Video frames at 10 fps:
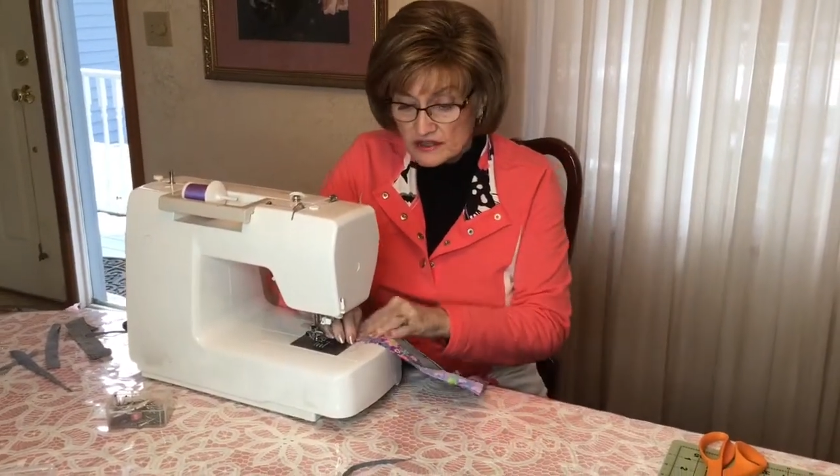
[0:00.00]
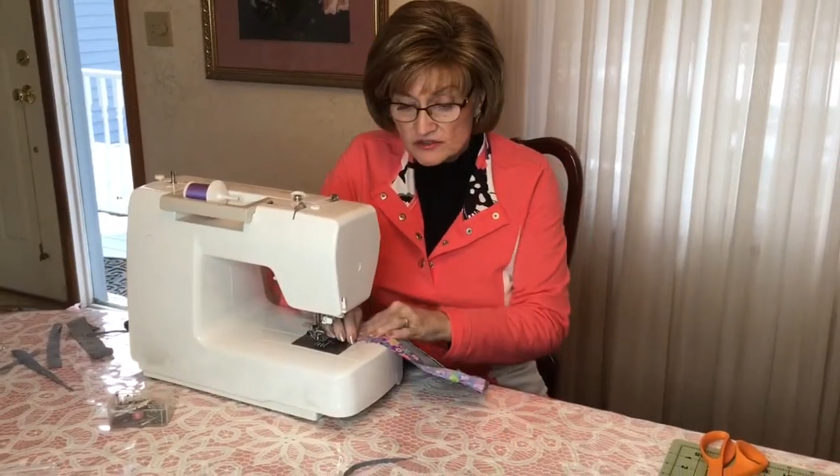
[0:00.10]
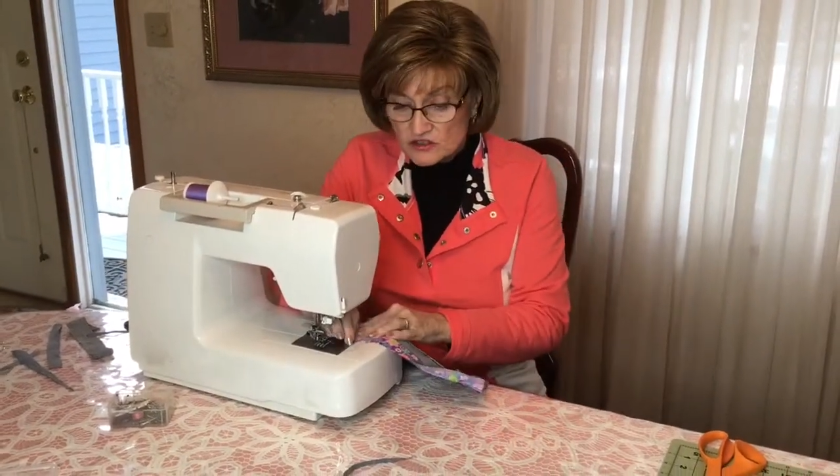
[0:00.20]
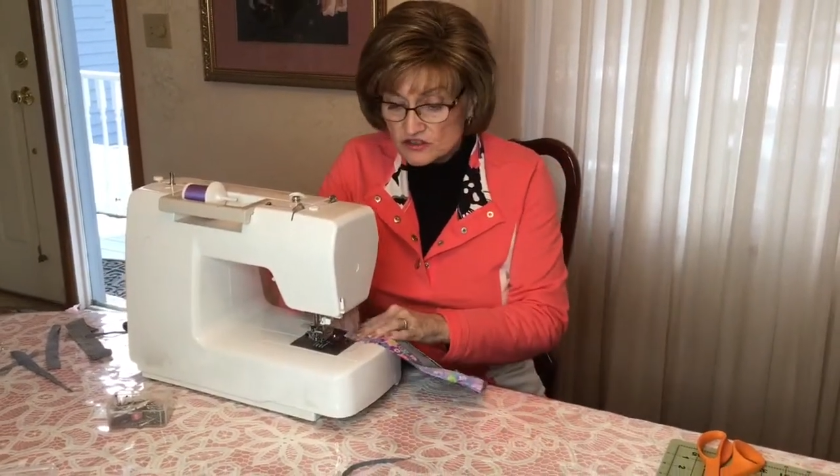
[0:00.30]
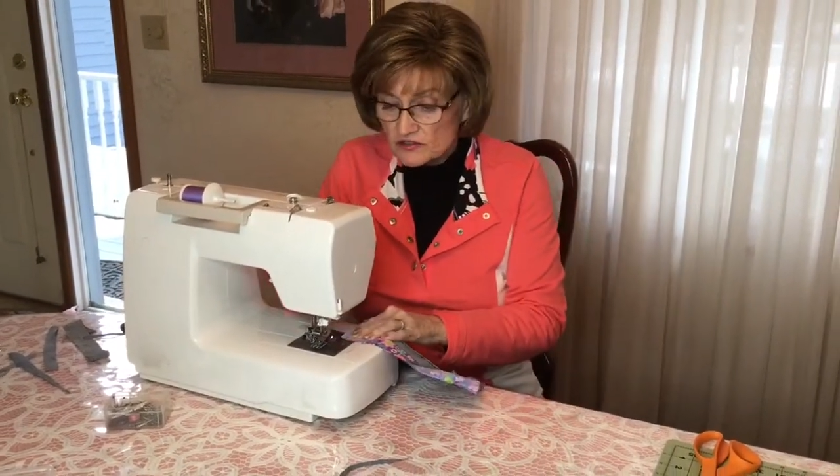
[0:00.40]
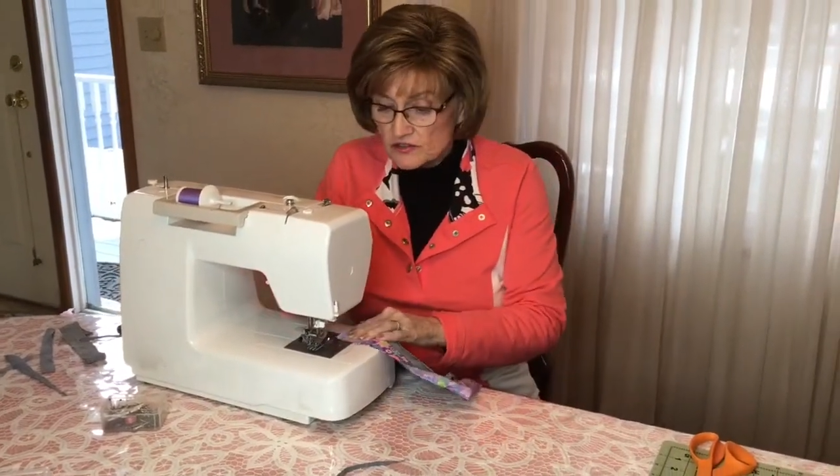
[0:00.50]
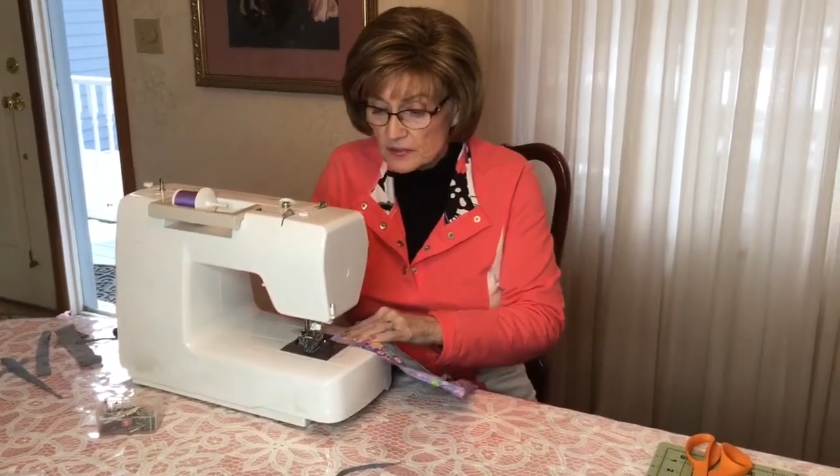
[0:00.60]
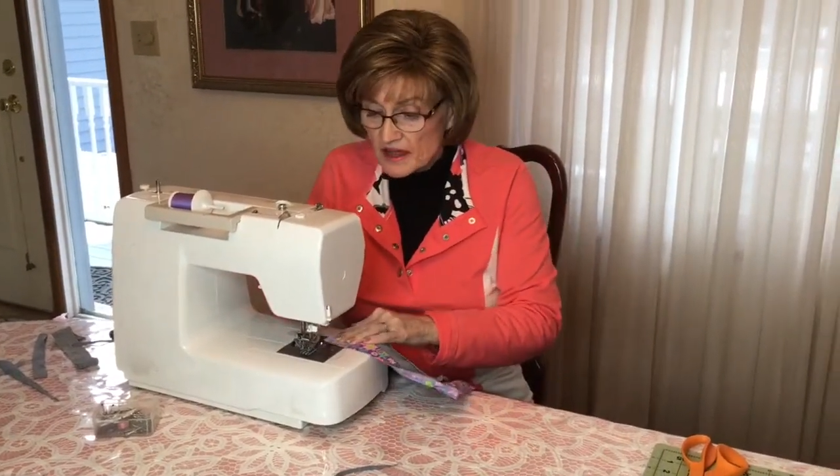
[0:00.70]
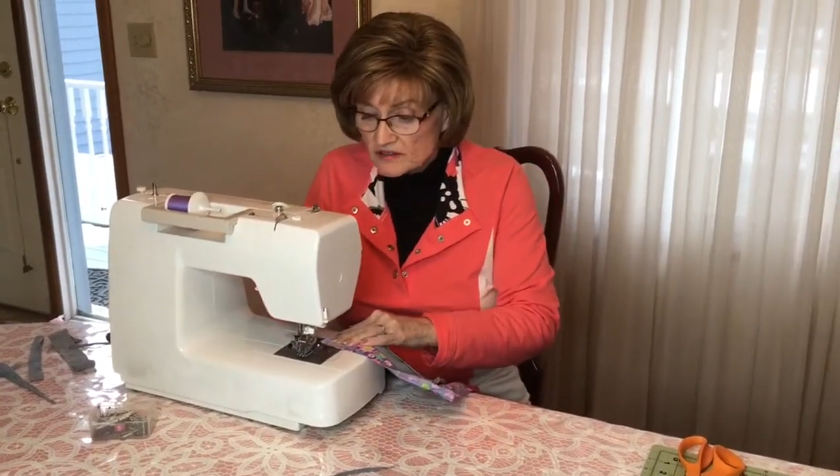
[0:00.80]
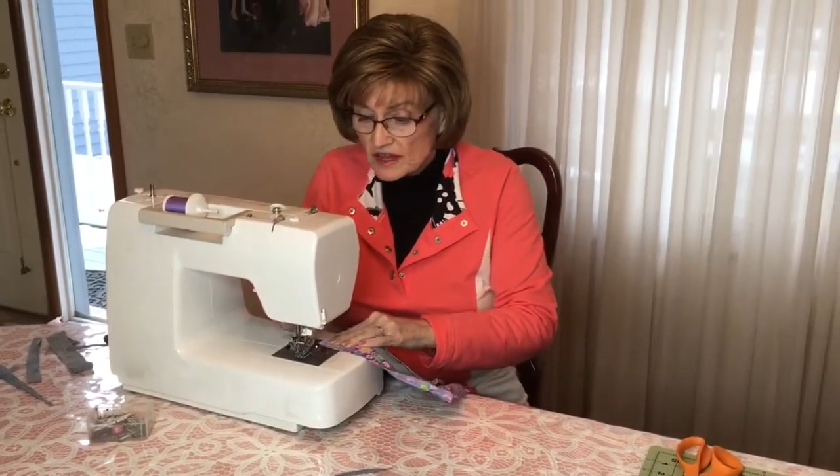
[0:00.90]
because it just
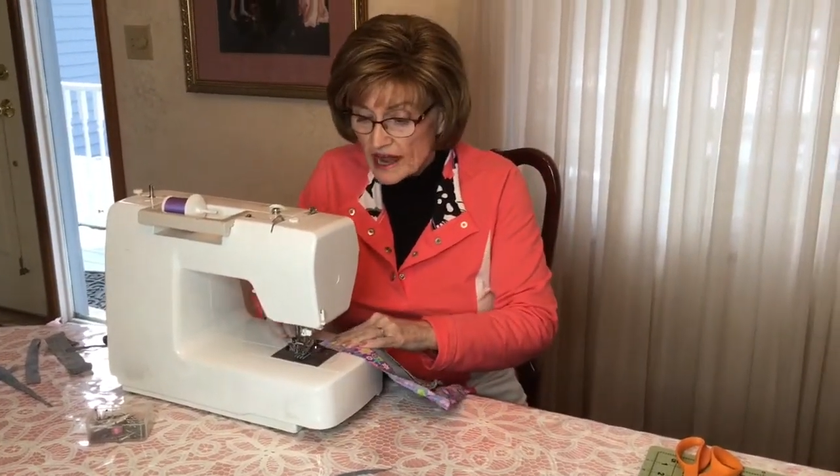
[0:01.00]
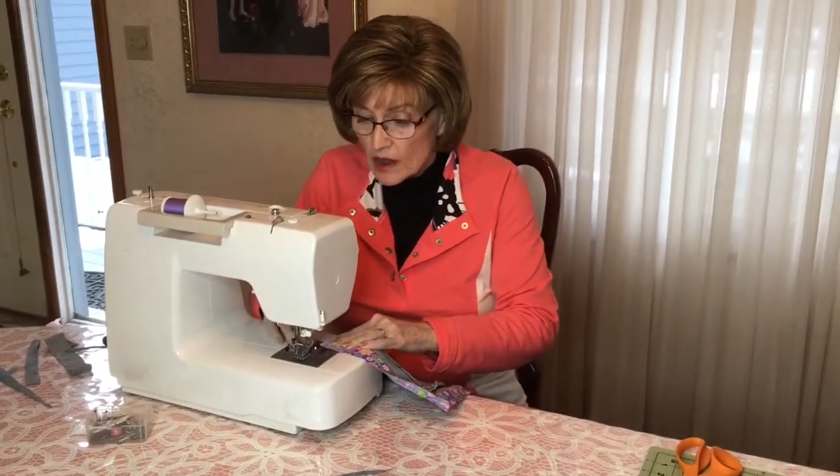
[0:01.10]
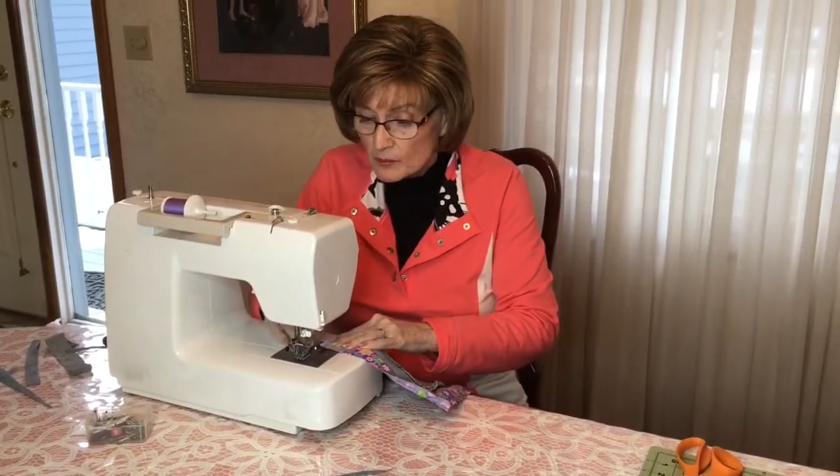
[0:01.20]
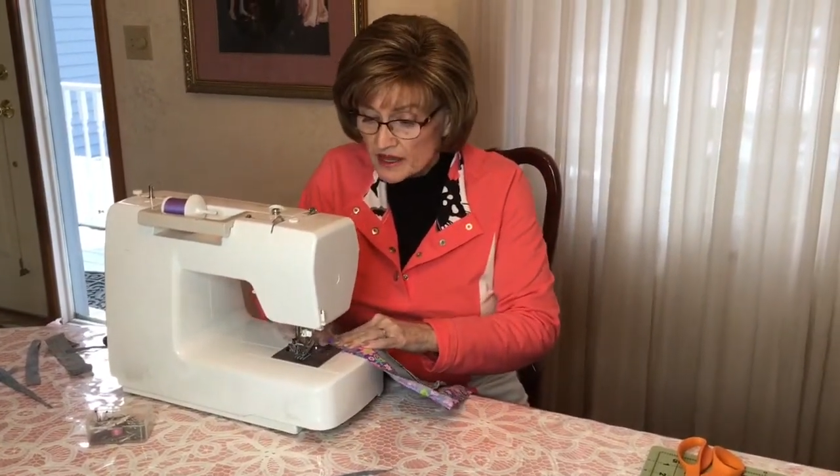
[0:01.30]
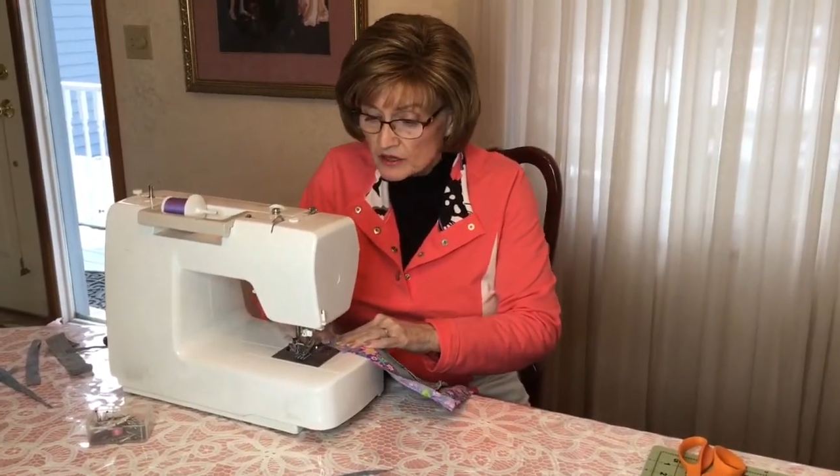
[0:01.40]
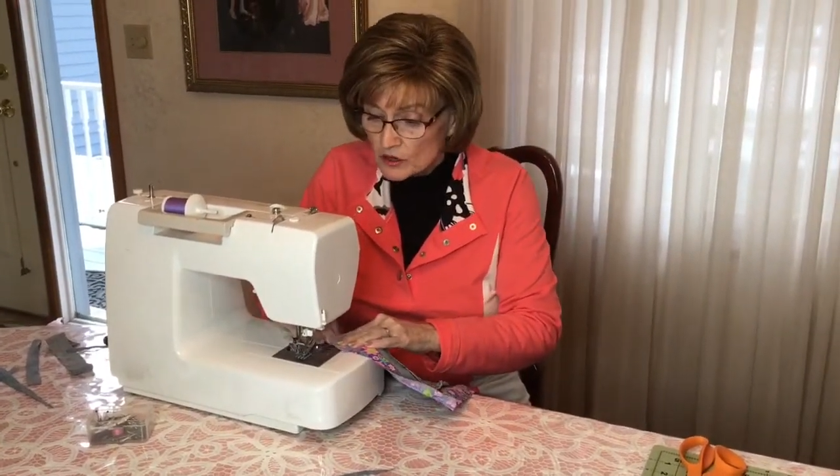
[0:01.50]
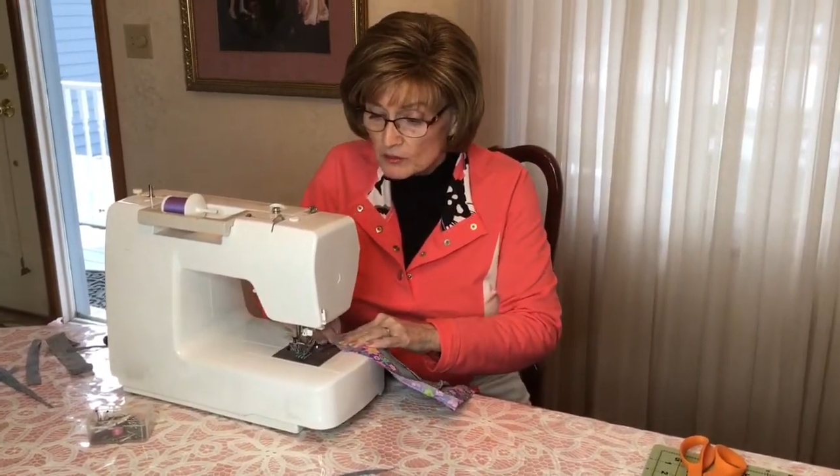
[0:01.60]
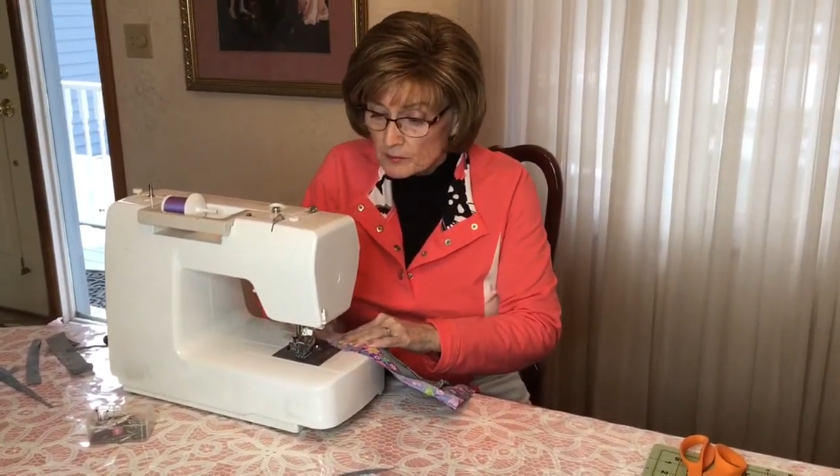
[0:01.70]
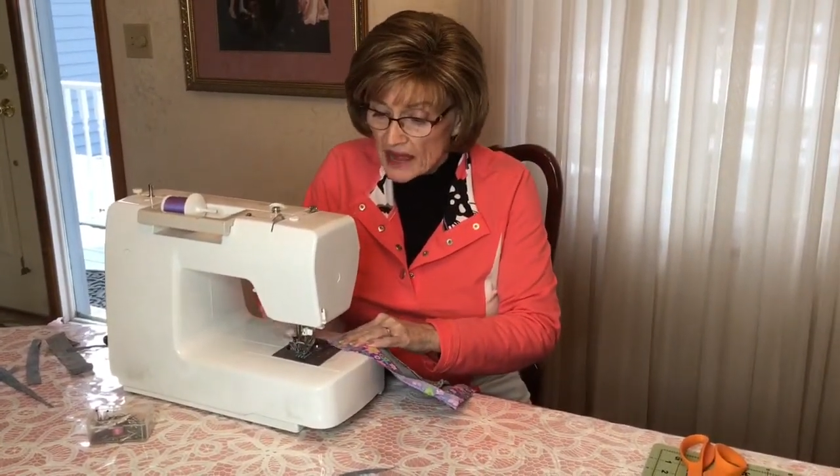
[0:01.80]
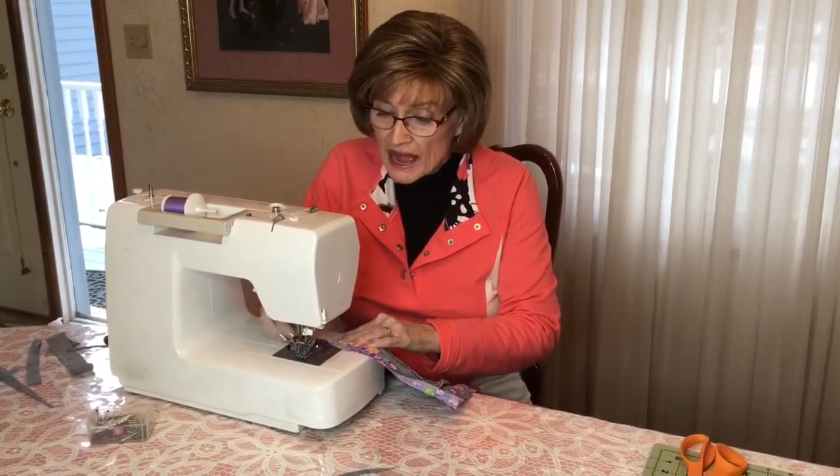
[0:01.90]
depends on how big
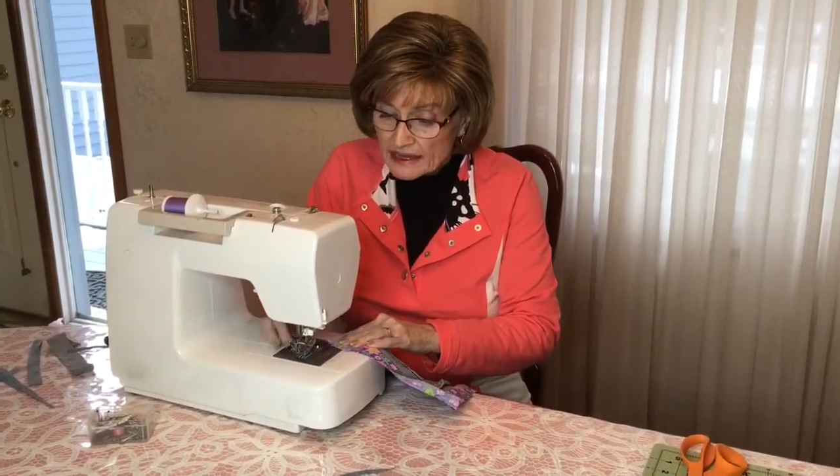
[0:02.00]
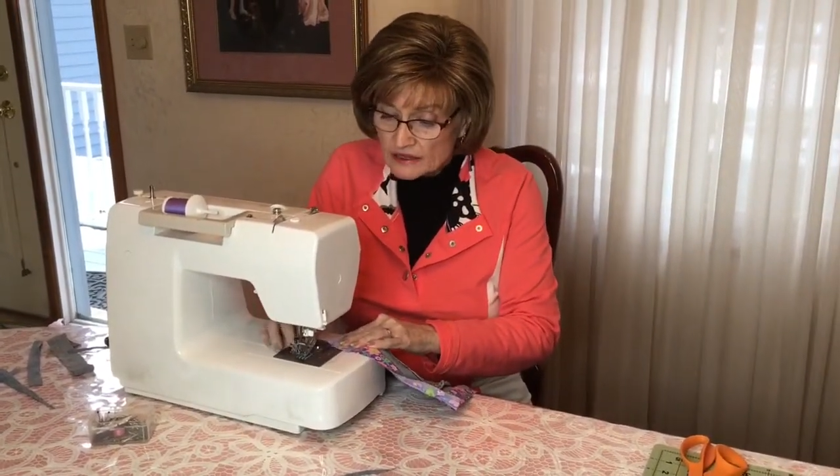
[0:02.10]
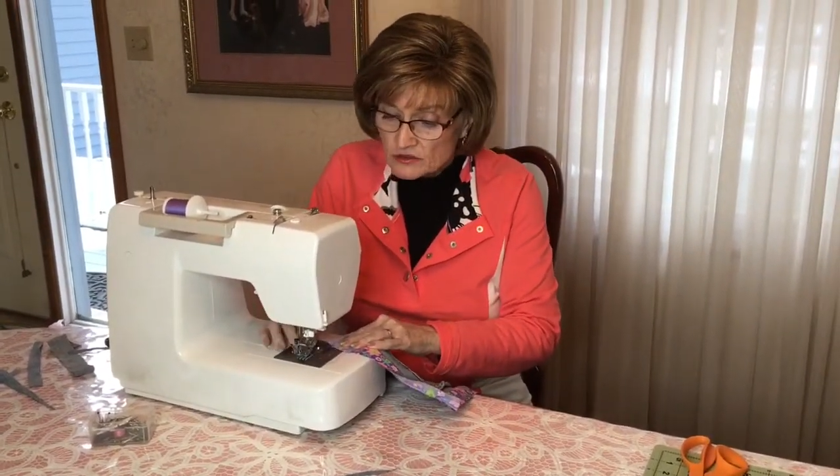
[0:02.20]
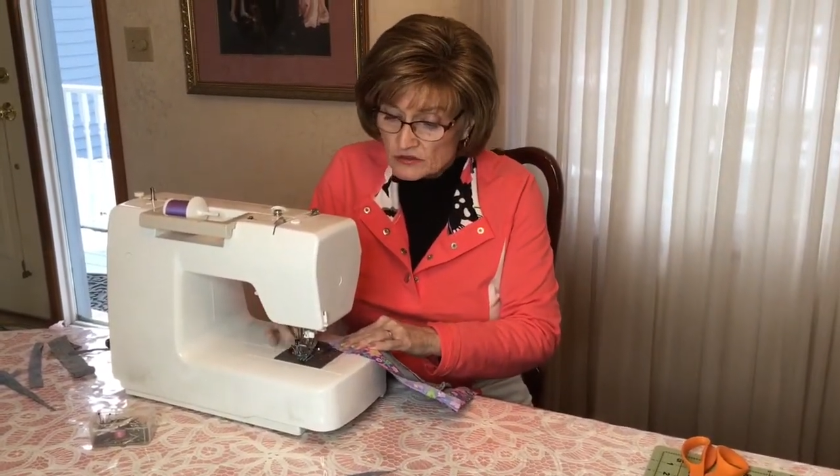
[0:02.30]
your pocket